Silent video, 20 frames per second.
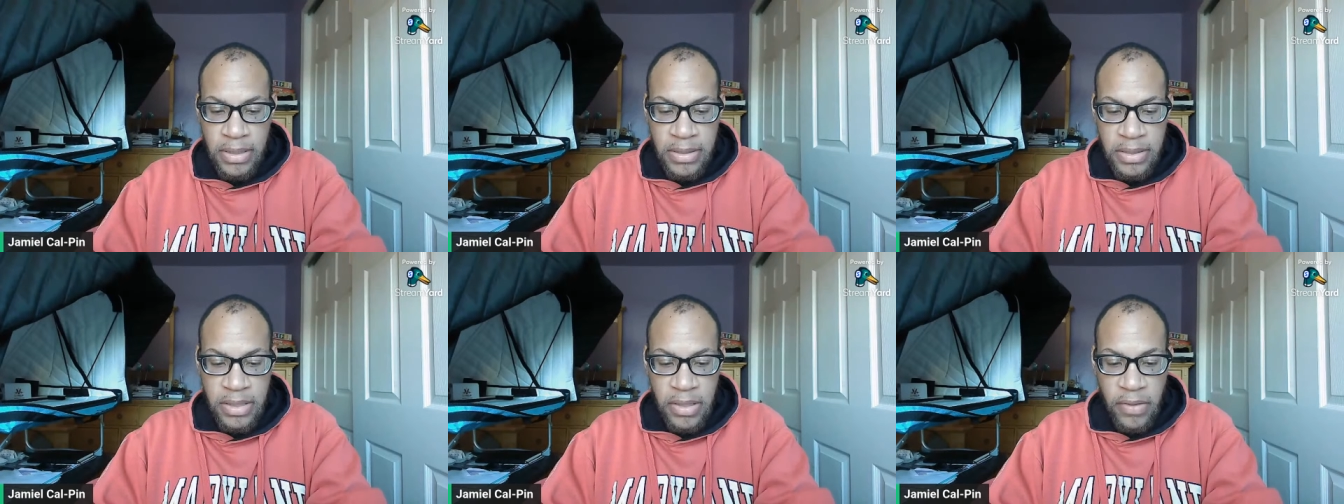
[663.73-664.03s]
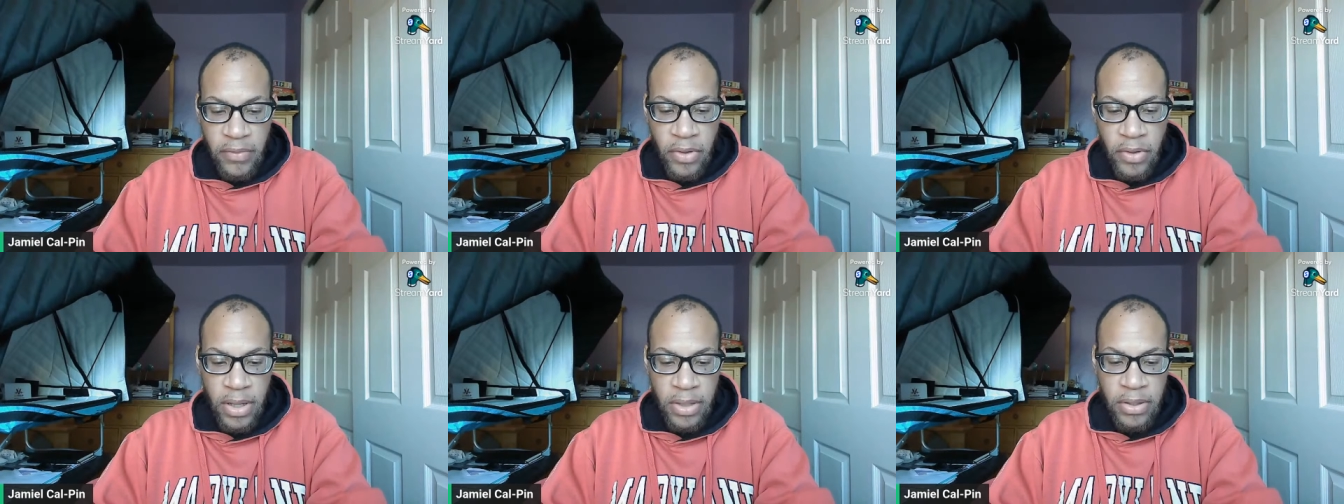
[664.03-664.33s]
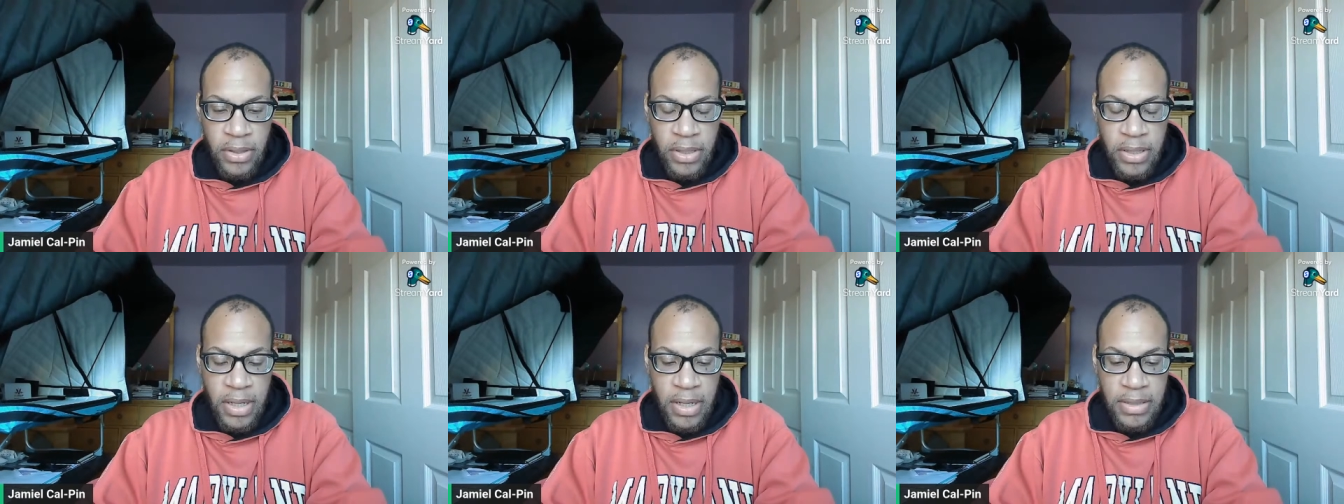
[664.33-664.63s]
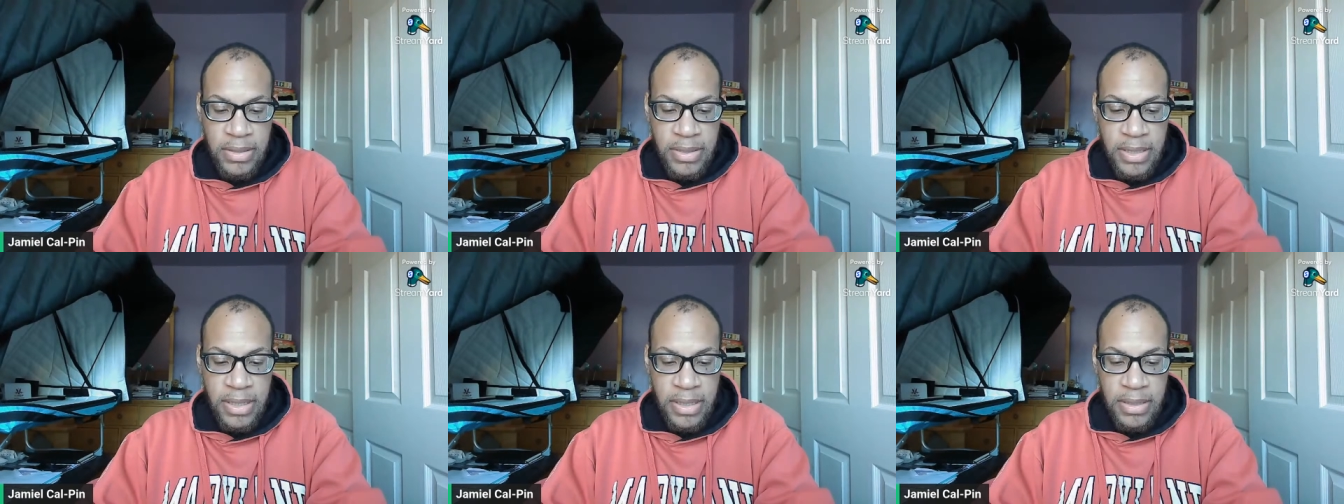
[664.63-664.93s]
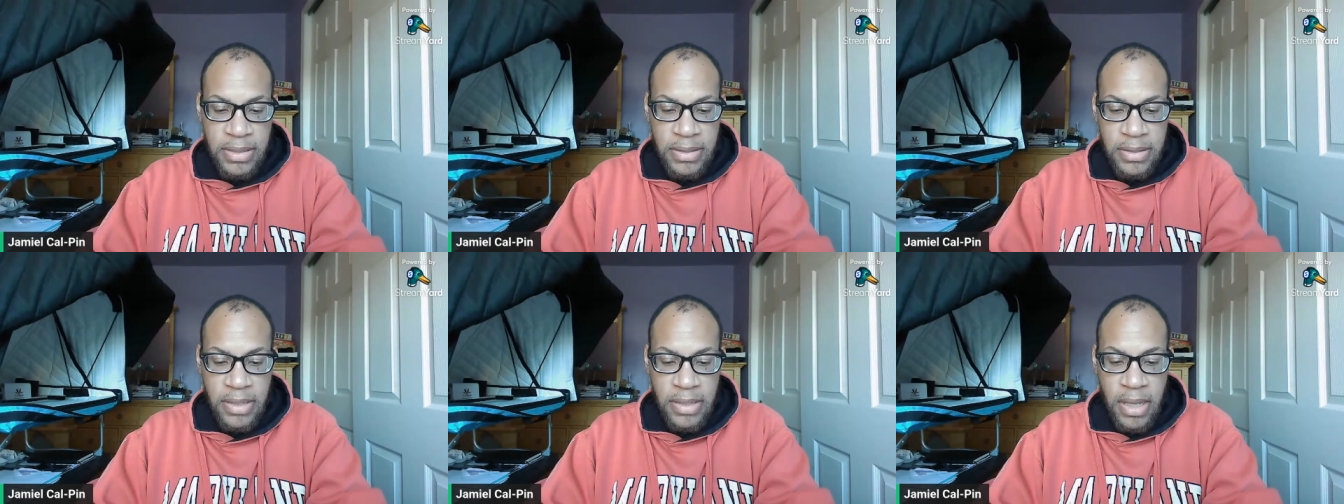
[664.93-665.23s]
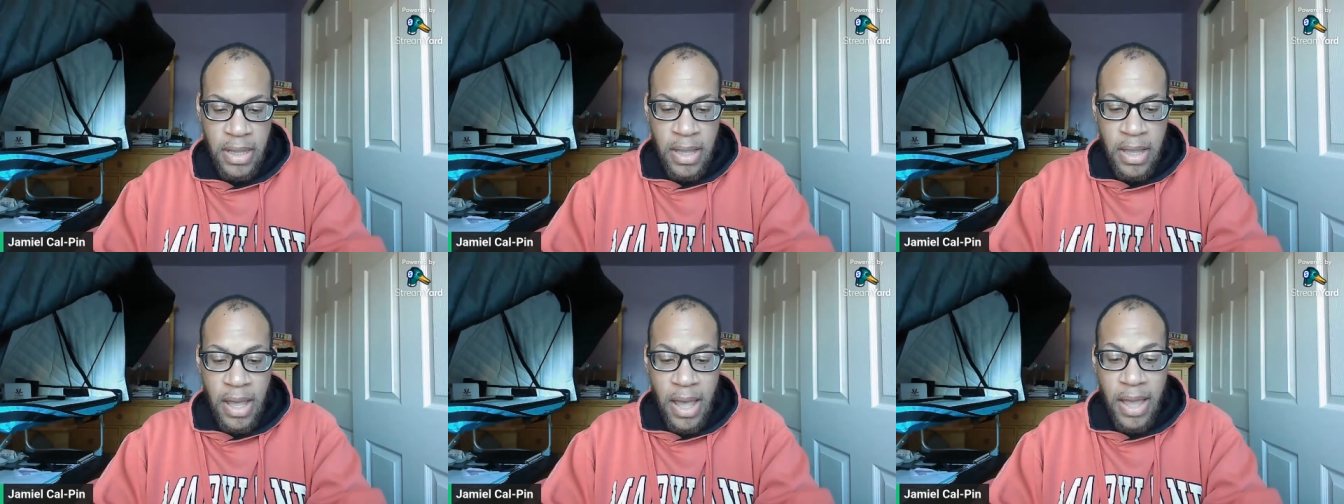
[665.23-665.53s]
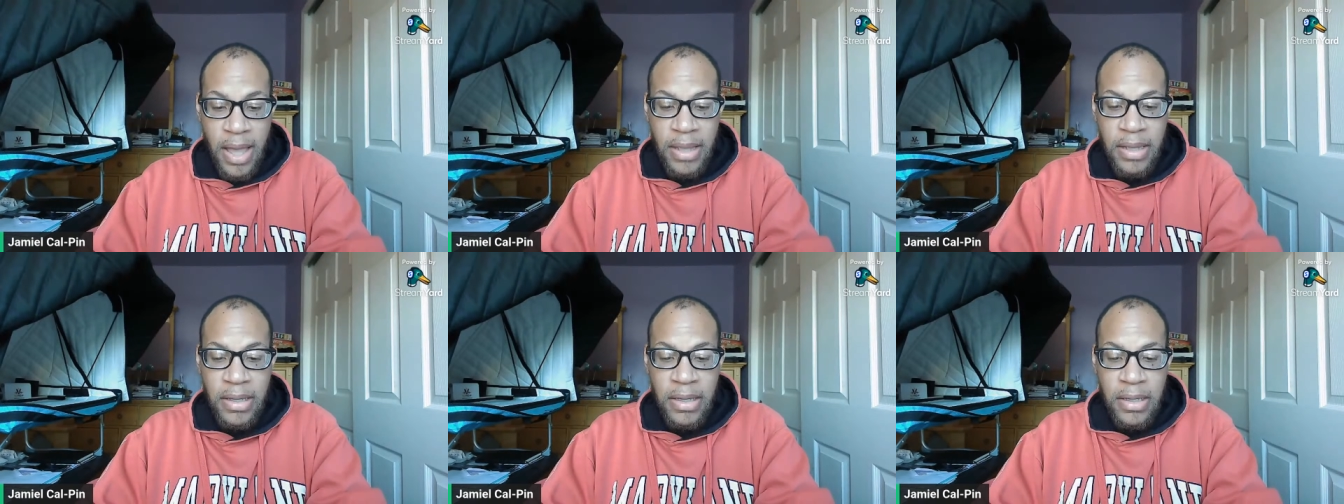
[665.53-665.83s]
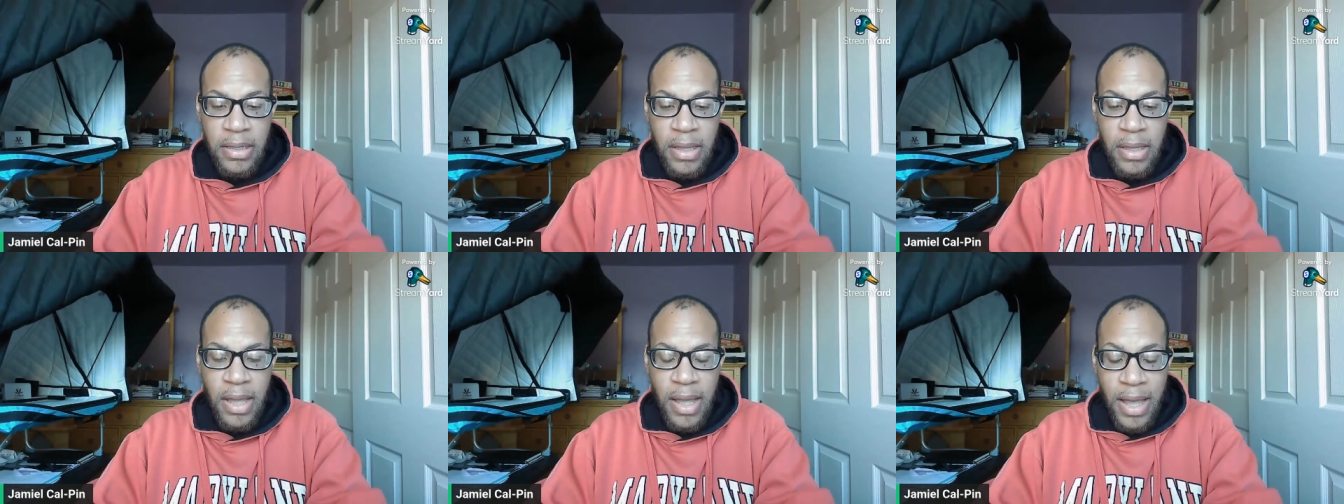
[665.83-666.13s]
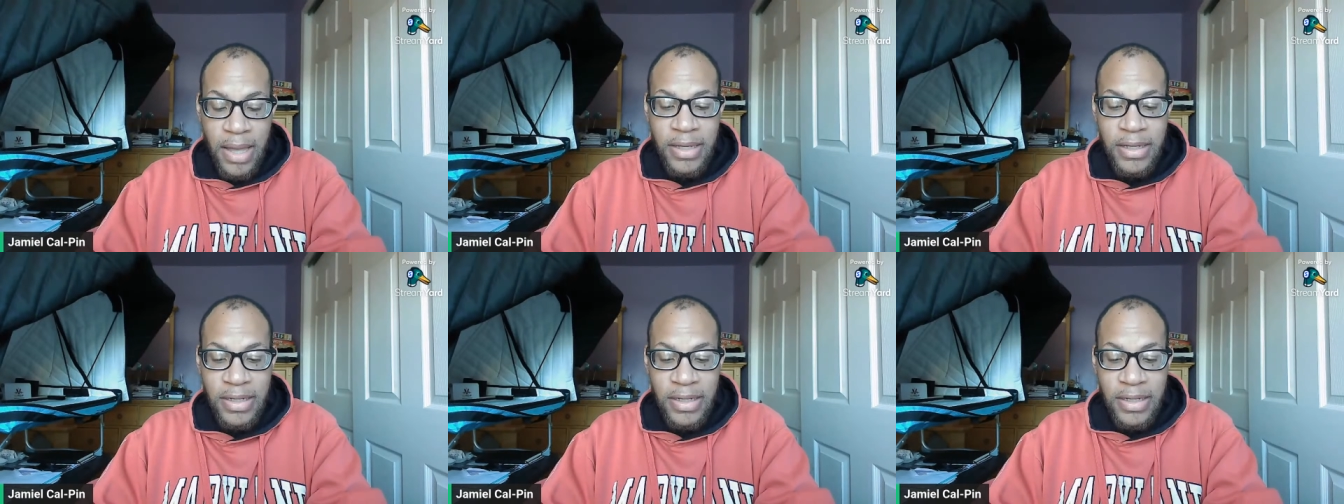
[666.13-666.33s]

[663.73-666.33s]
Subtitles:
in several other contexts, I